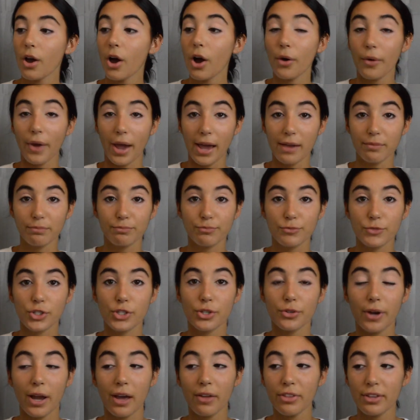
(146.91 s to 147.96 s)
Okay,
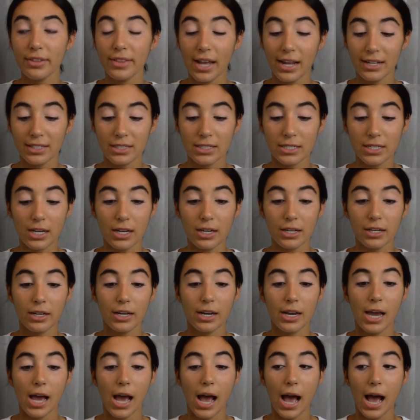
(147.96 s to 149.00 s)
so now that that's done,